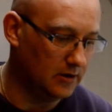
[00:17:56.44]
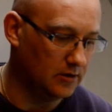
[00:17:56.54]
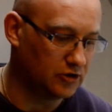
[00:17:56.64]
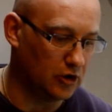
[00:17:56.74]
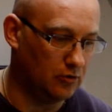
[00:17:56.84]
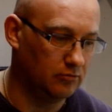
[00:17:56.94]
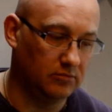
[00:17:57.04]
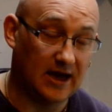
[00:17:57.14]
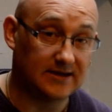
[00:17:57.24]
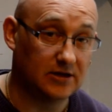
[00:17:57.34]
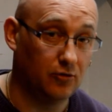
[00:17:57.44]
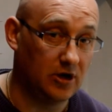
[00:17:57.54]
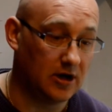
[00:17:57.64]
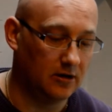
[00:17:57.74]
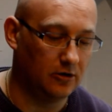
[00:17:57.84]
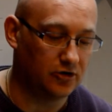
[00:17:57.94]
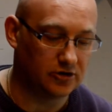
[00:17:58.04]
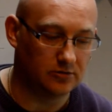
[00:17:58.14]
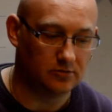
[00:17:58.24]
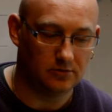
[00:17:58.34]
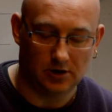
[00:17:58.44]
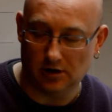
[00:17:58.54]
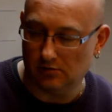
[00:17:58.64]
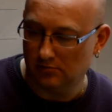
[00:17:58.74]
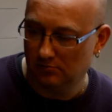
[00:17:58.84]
So, get to know your colours, you know.